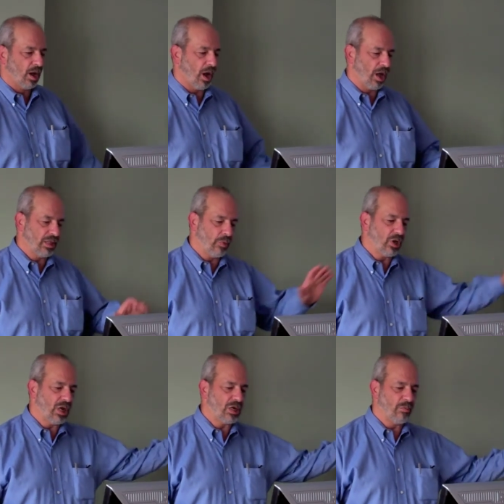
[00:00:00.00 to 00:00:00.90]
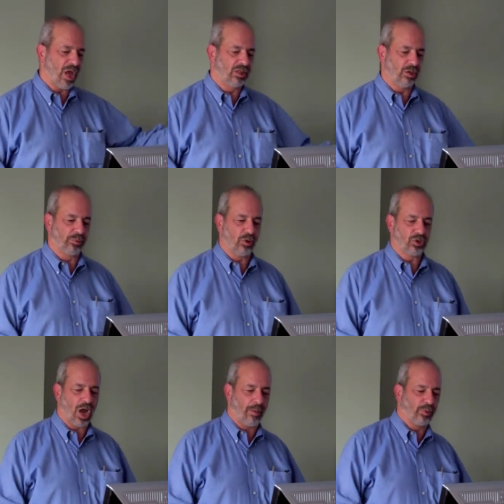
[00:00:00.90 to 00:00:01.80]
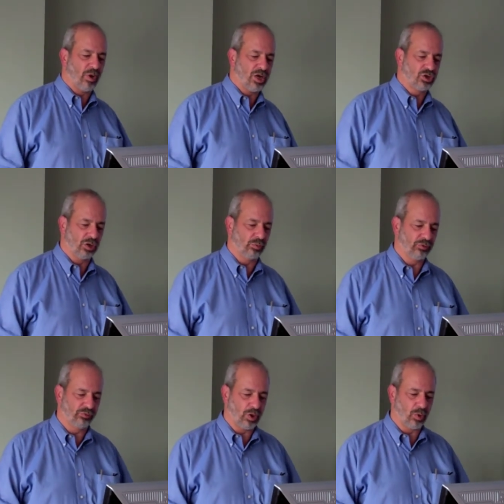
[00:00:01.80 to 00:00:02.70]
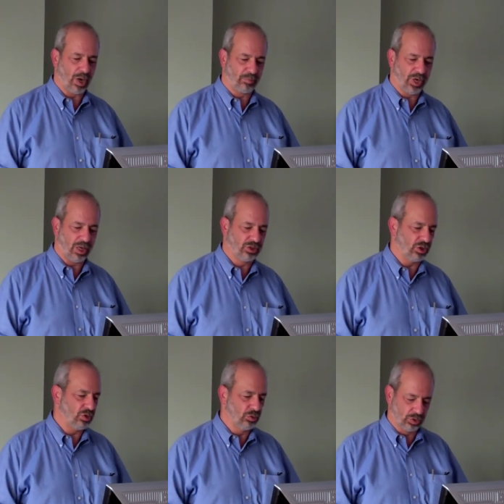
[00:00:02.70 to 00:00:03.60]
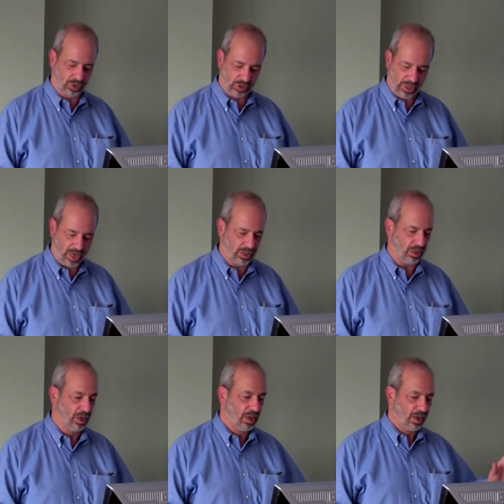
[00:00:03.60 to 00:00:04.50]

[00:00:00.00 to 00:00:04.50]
Uh, and then we need to make the approach operational with frequent updates and user-selected